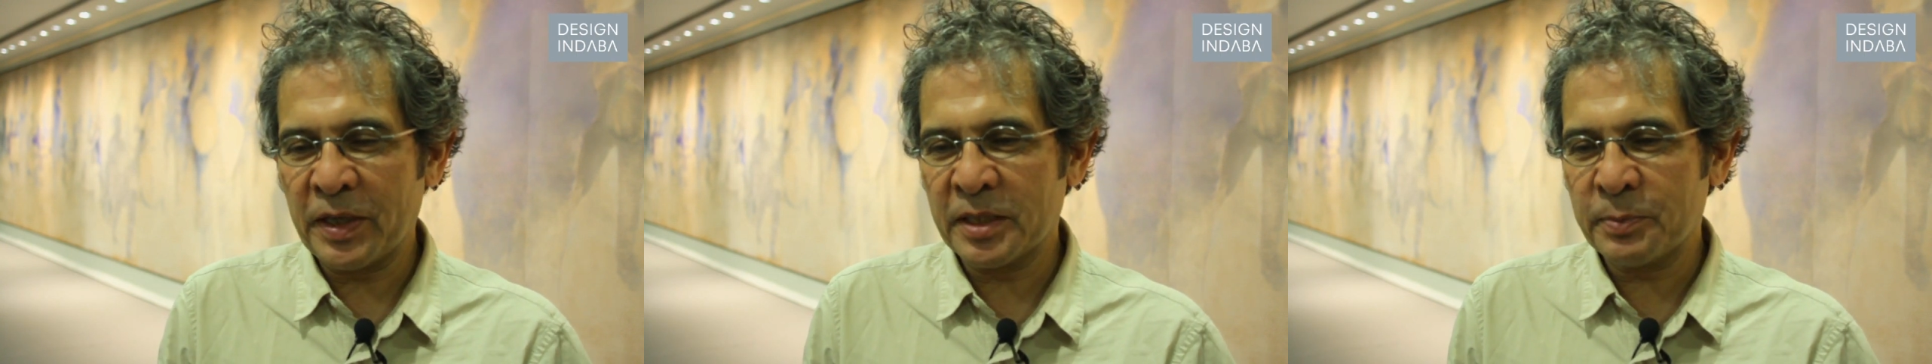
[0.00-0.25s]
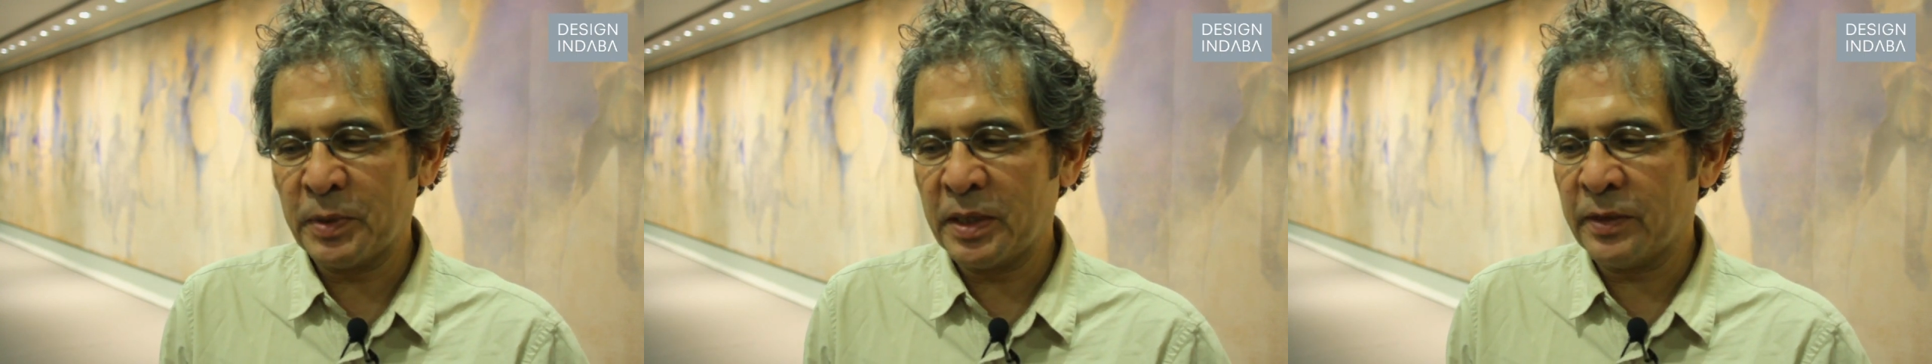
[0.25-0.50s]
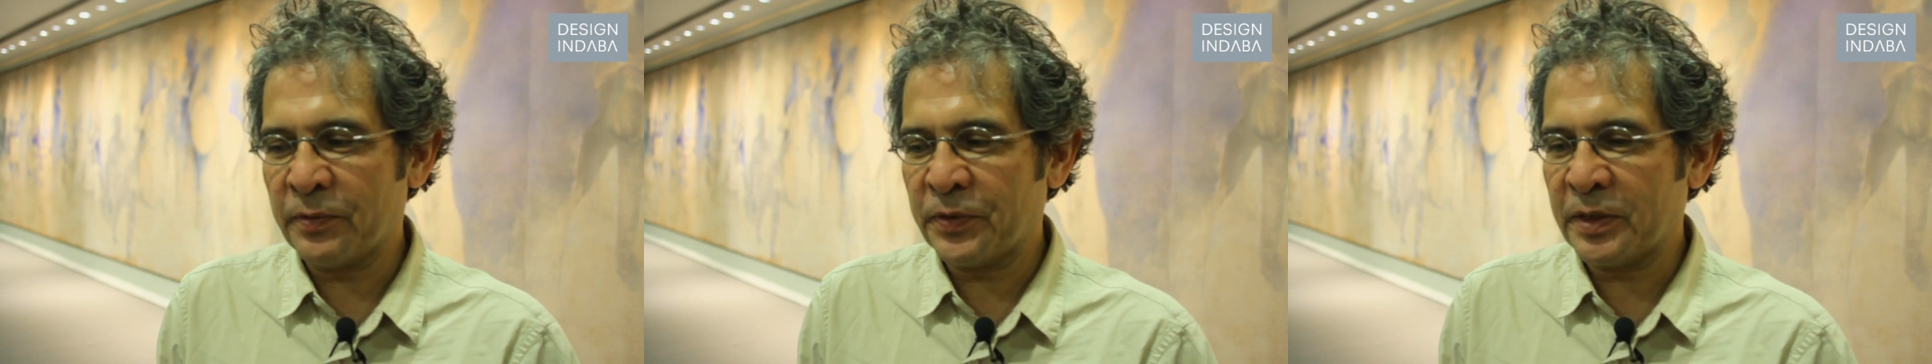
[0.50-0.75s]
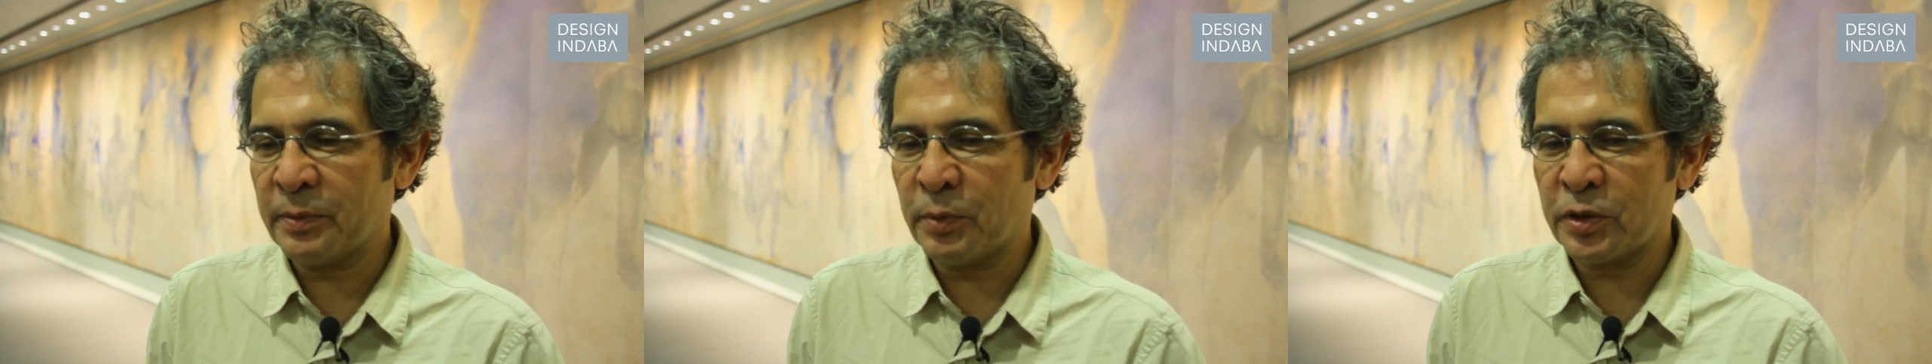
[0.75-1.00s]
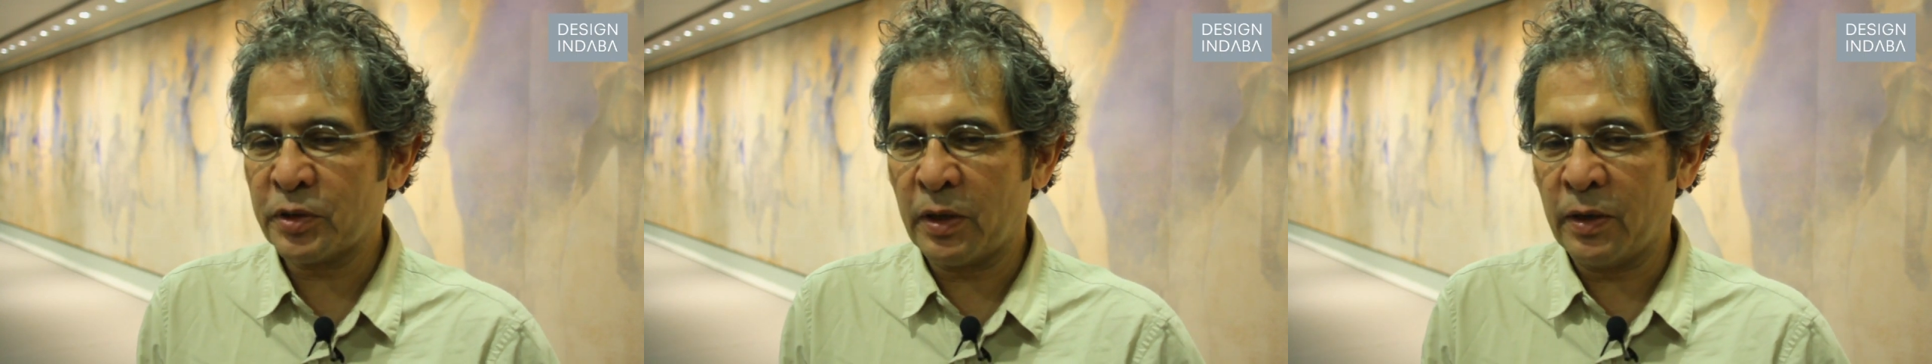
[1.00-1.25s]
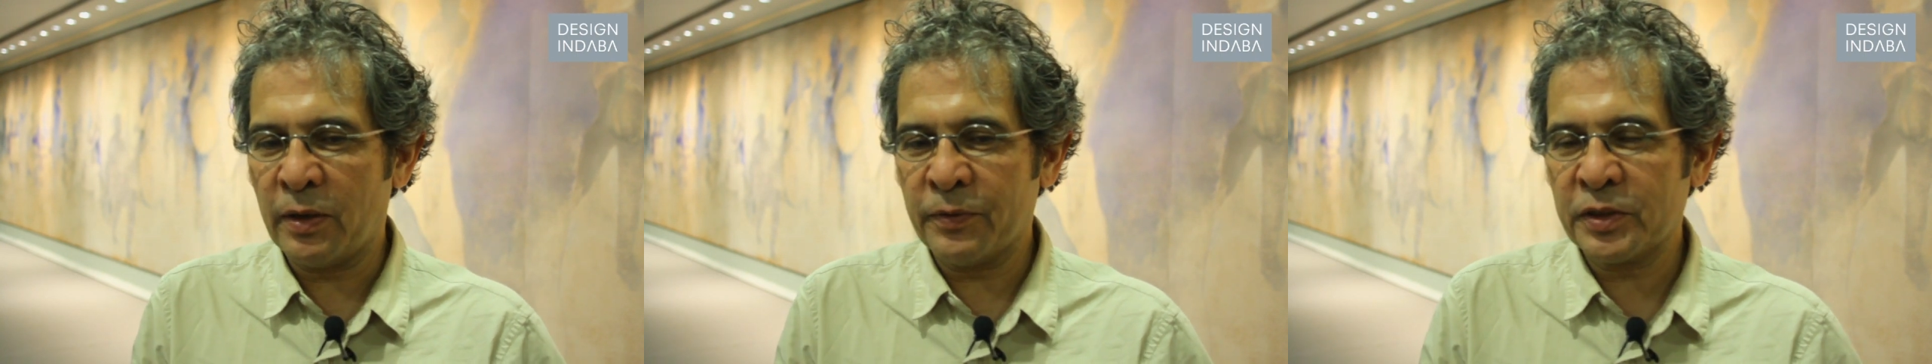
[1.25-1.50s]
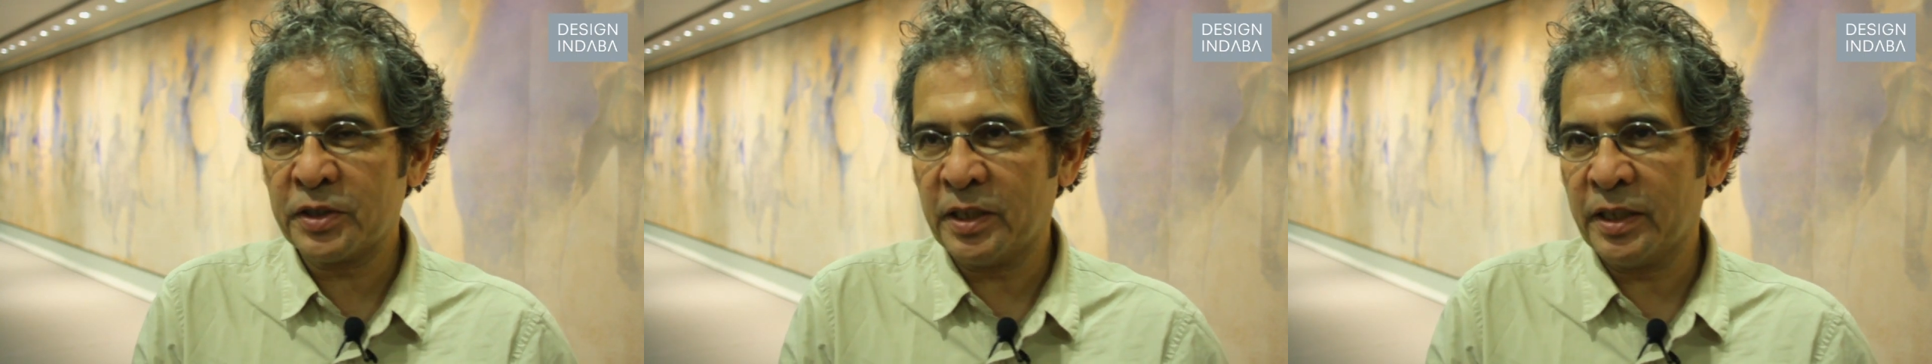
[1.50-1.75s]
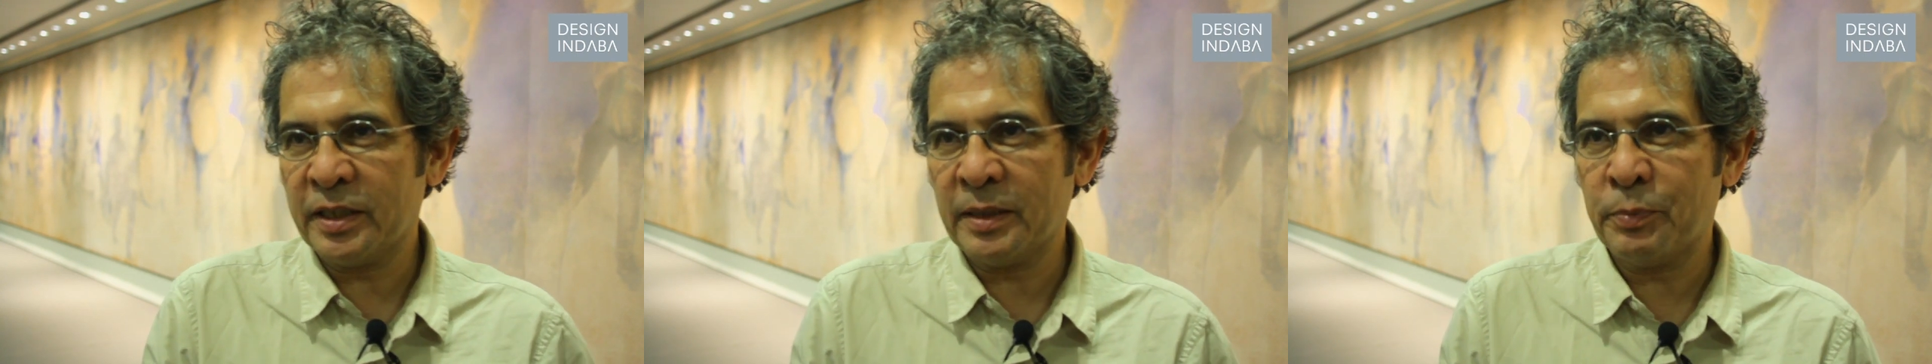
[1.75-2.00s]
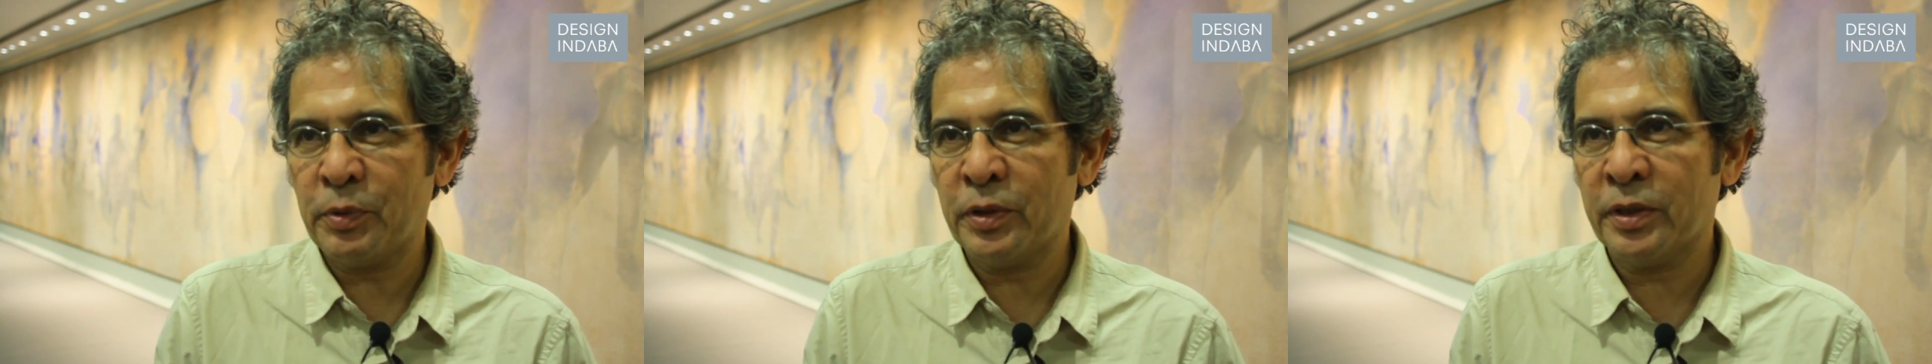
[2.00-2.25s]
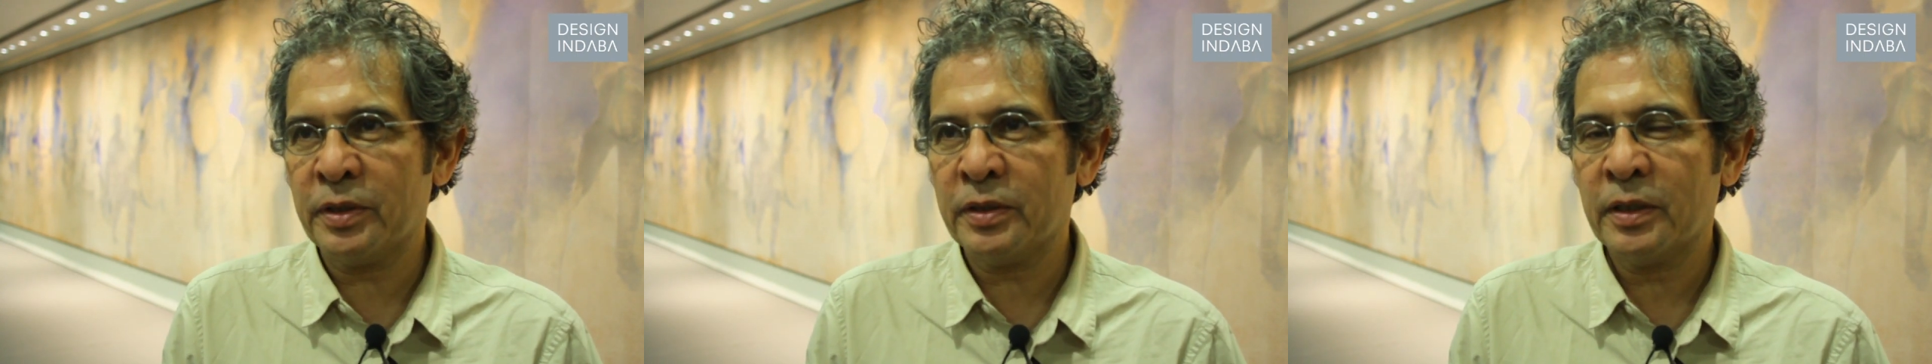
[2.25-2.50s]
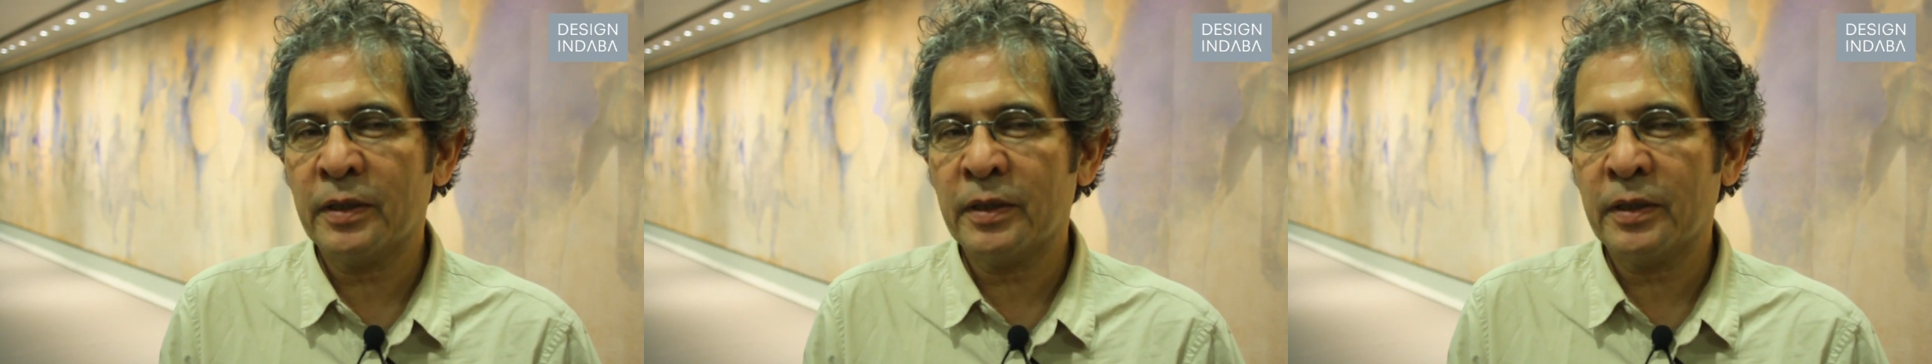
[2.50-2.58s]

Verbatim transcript: has been a very much of a starting point